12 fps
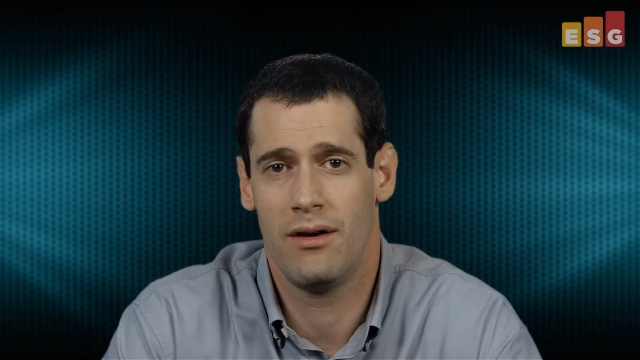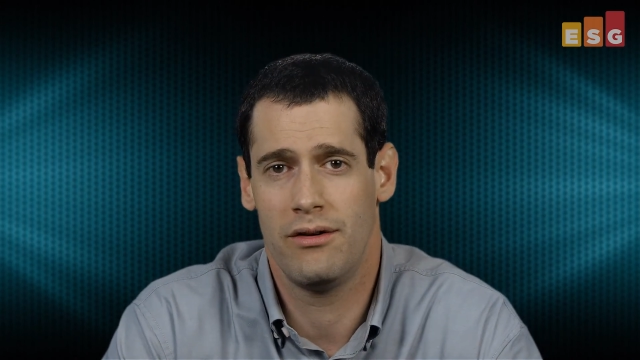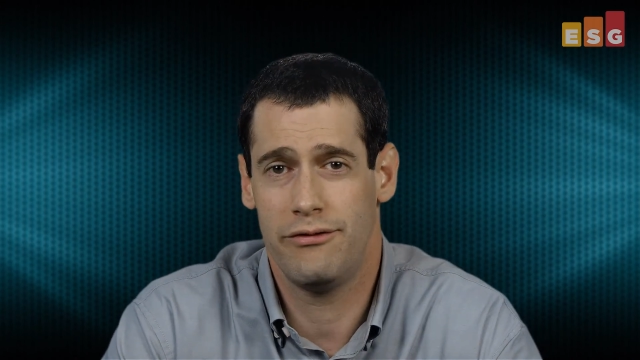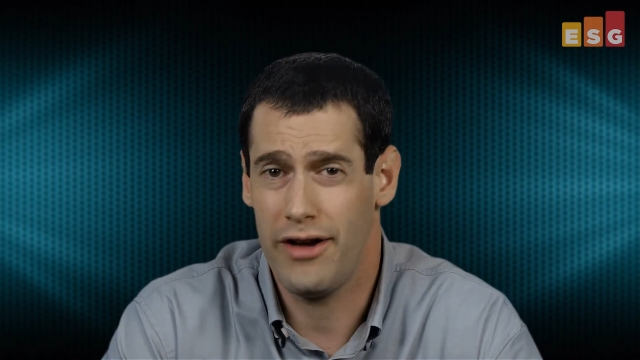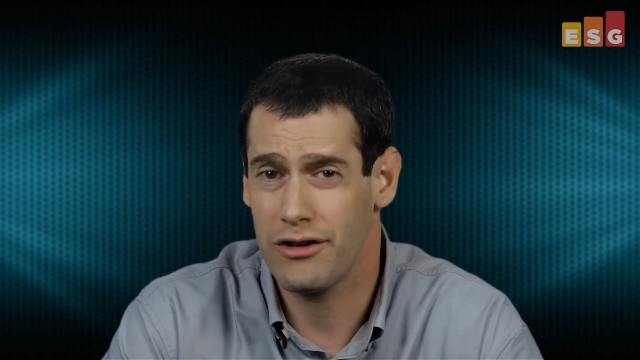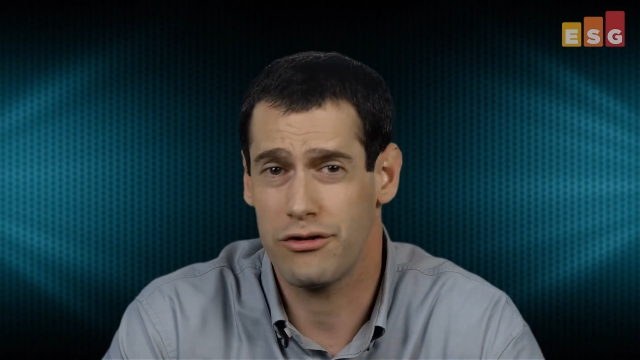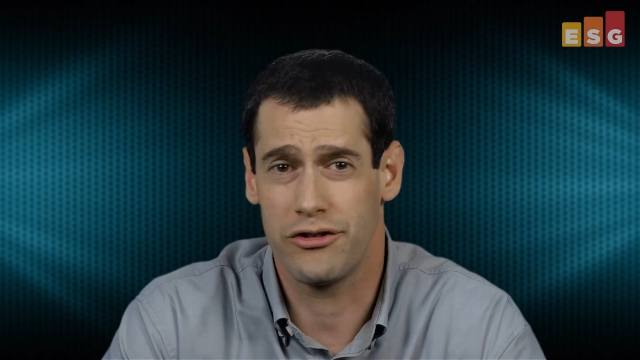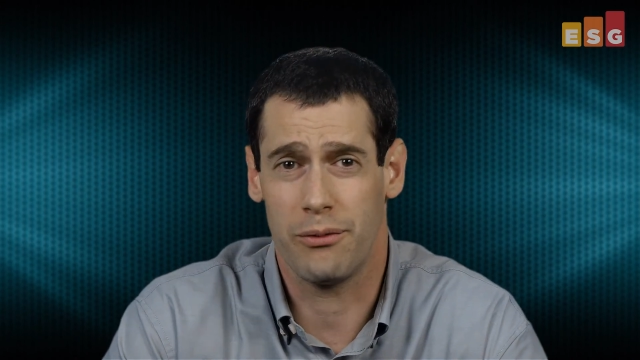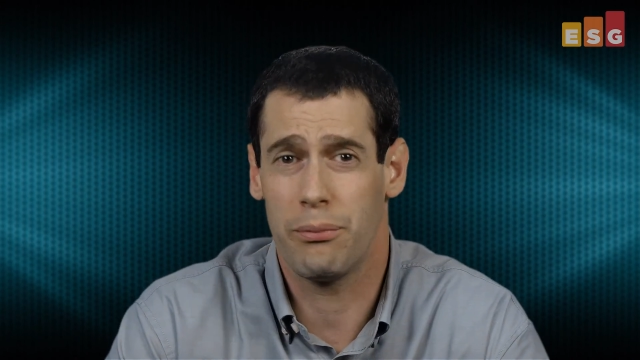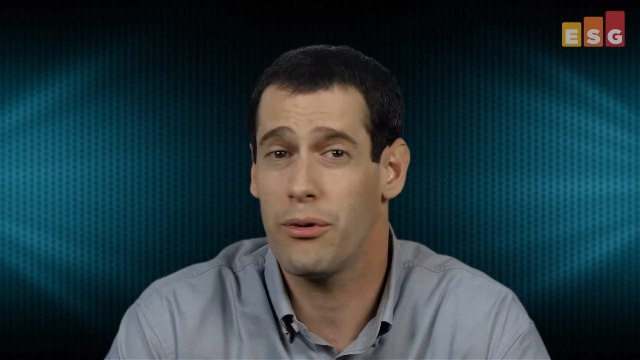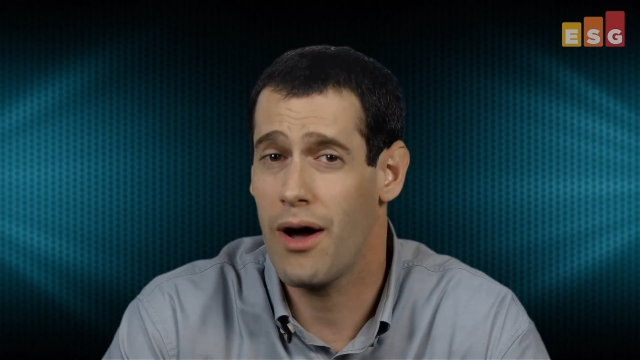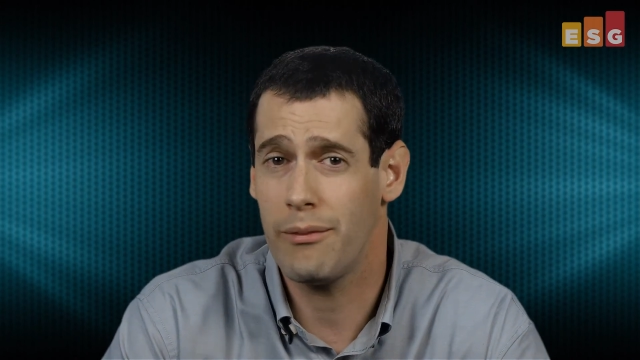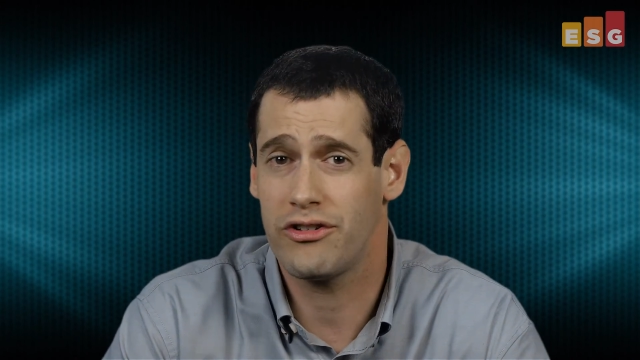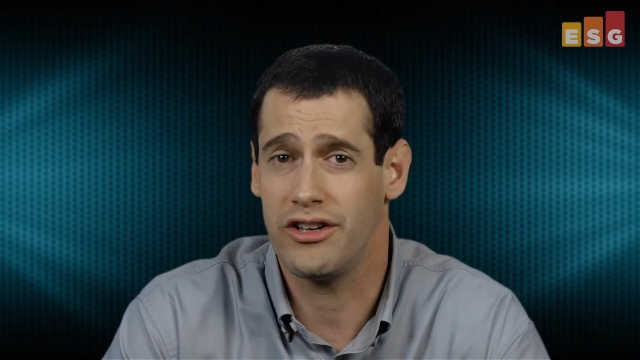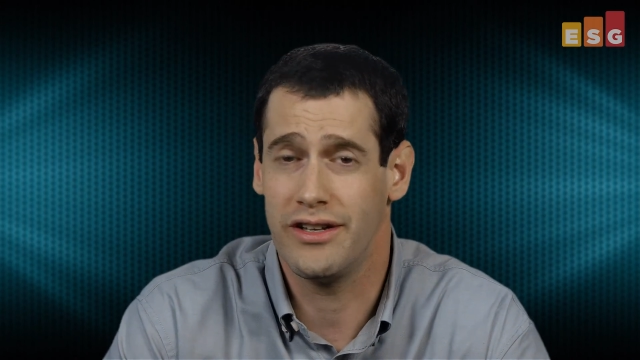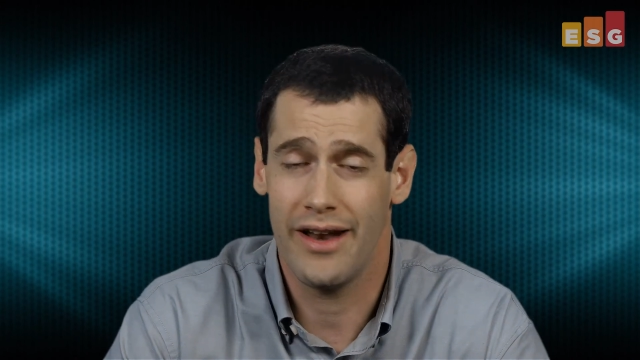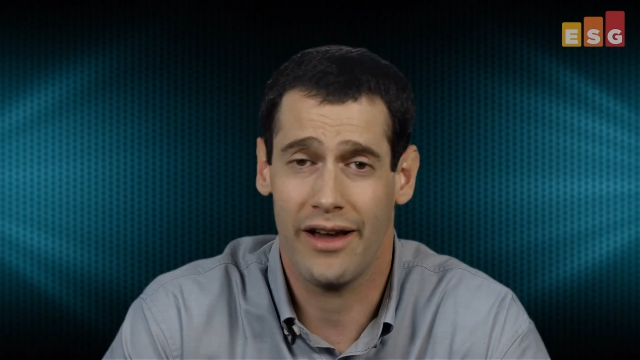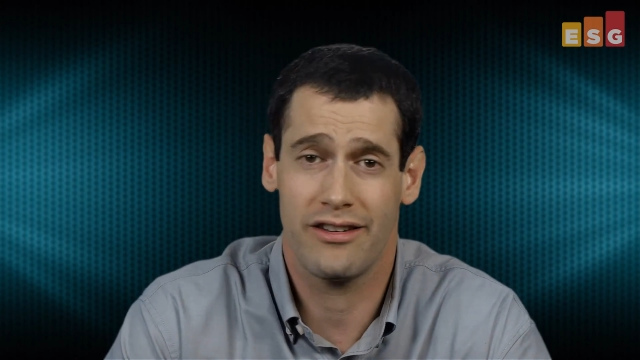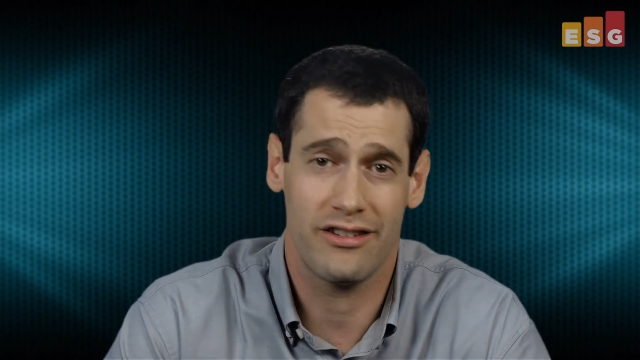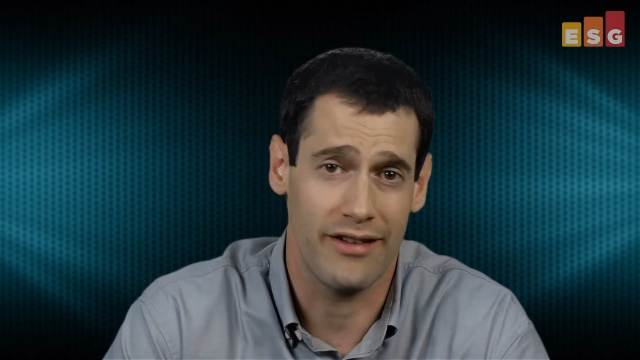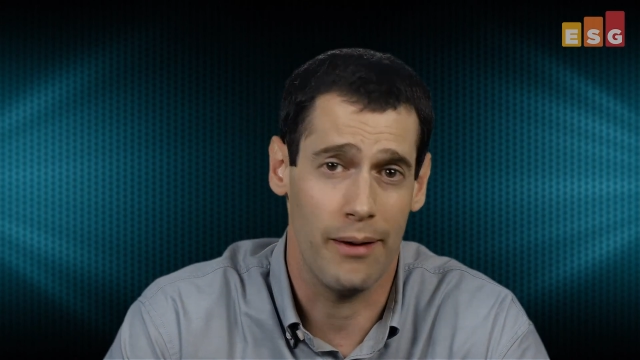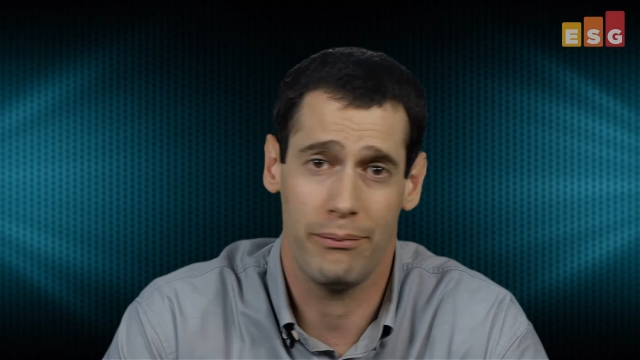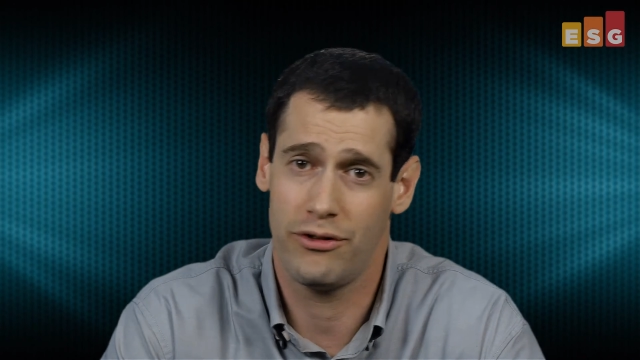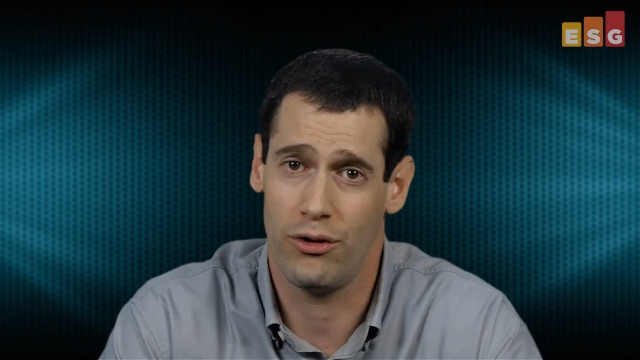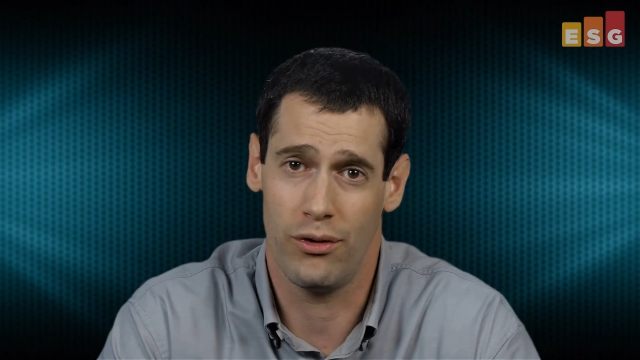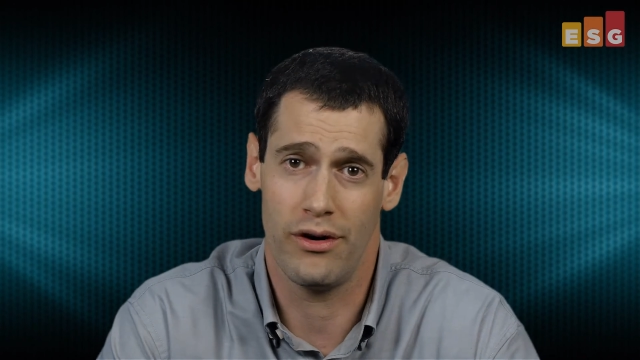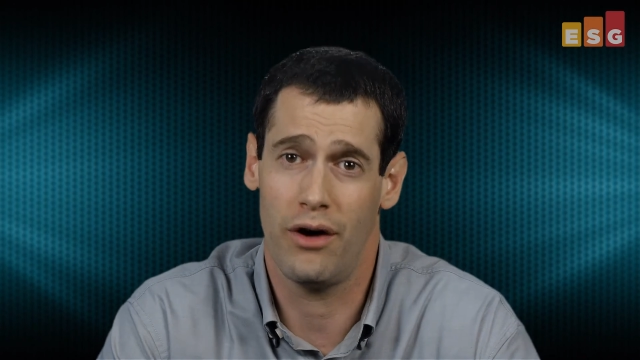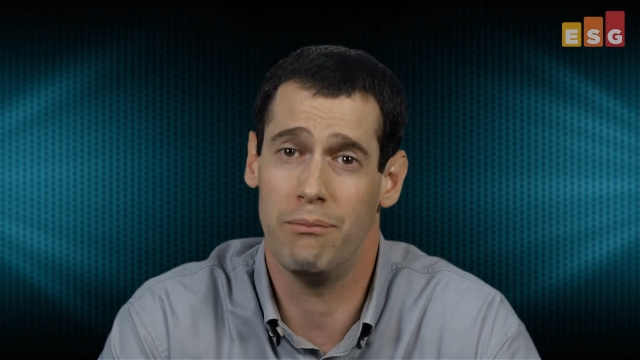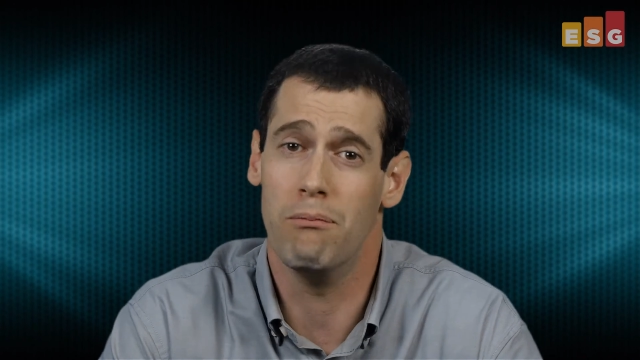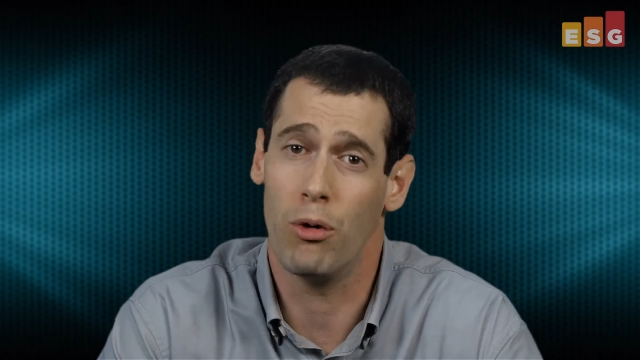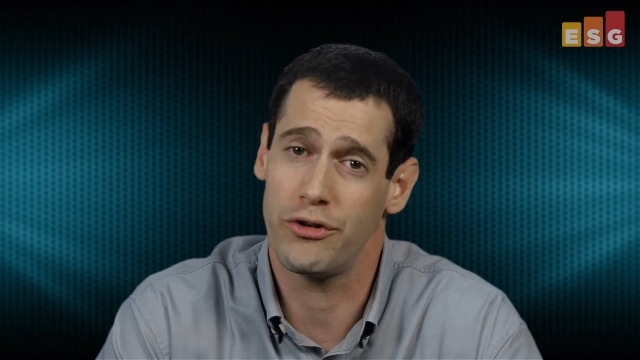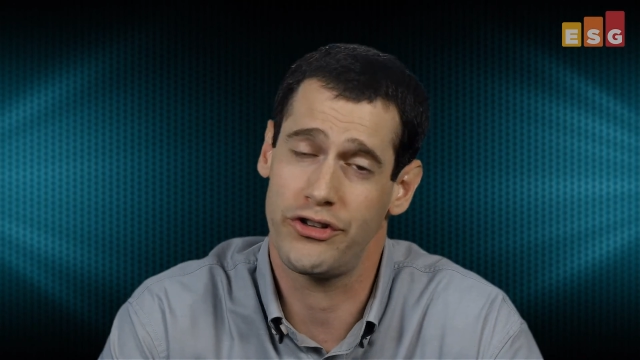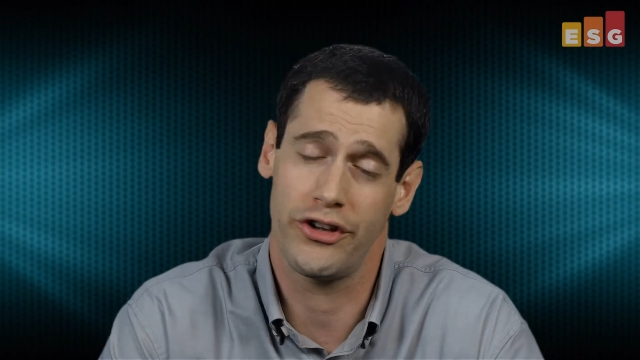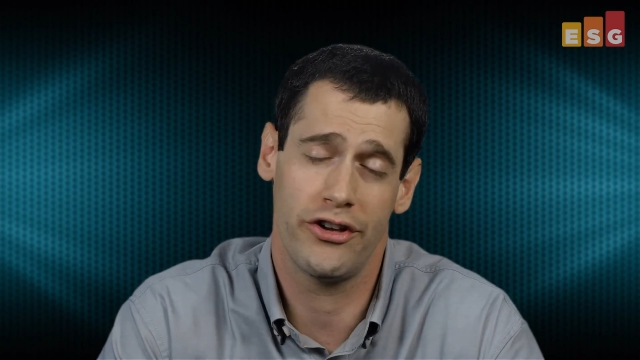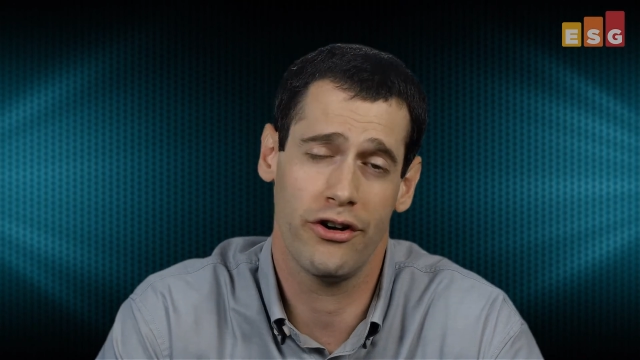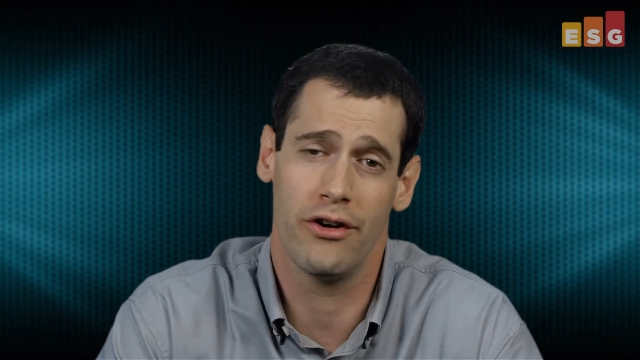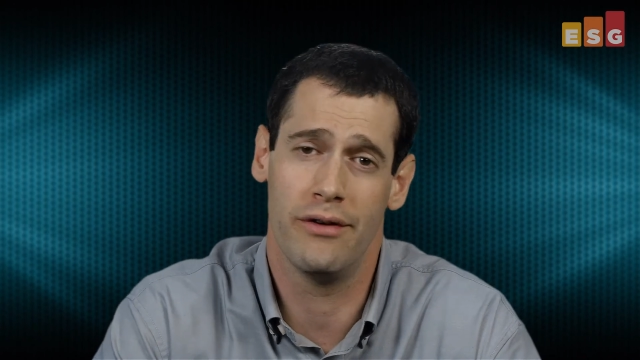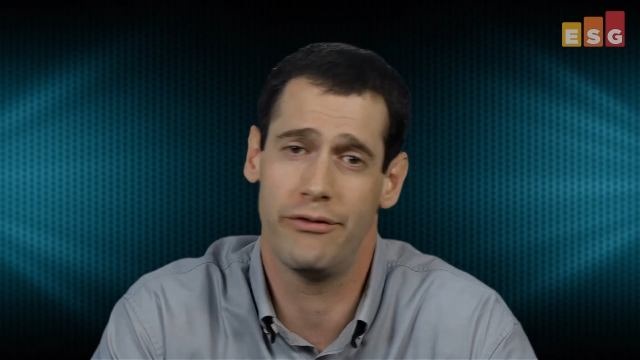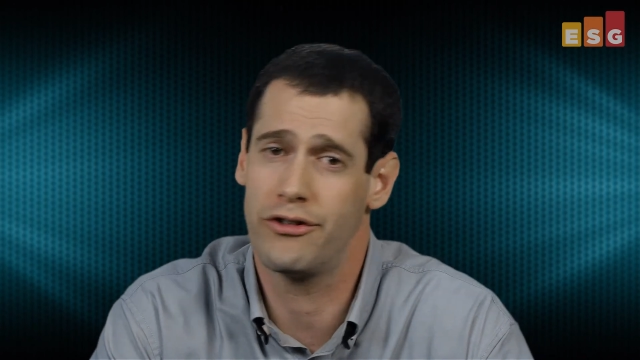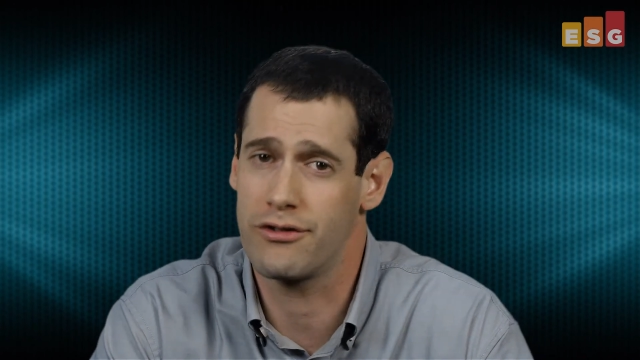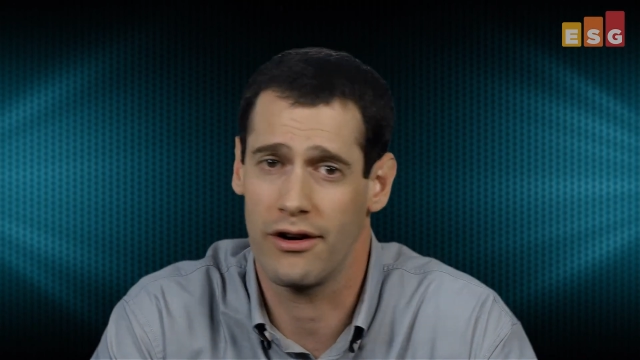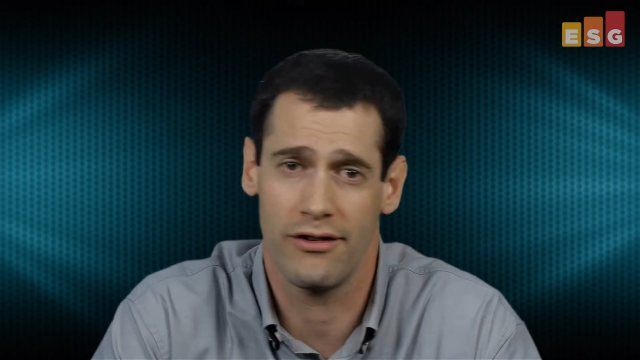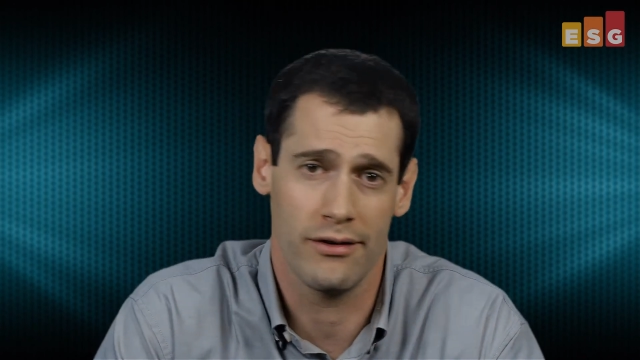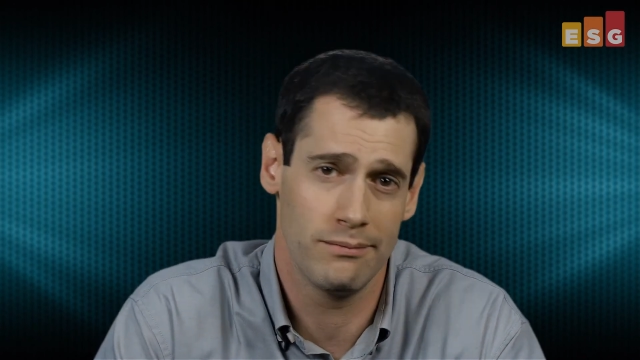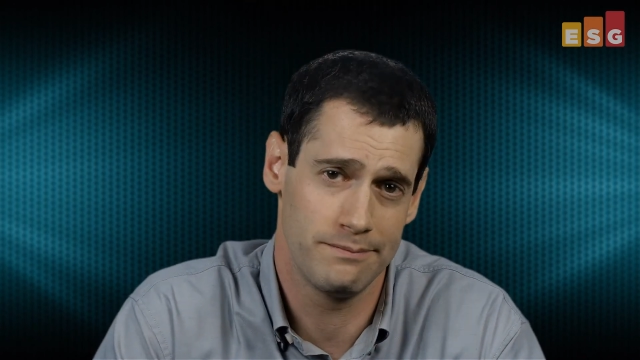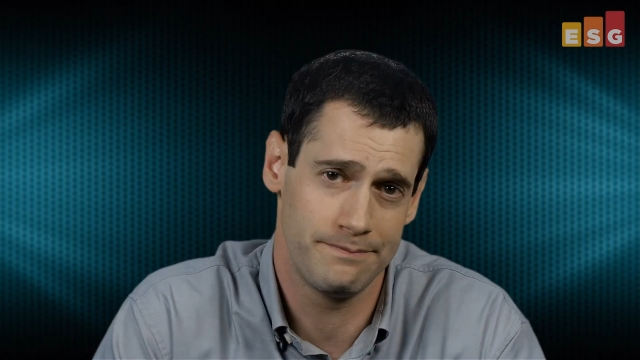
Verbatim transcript: Vectra is a promising next step toward a more secure infrastructure.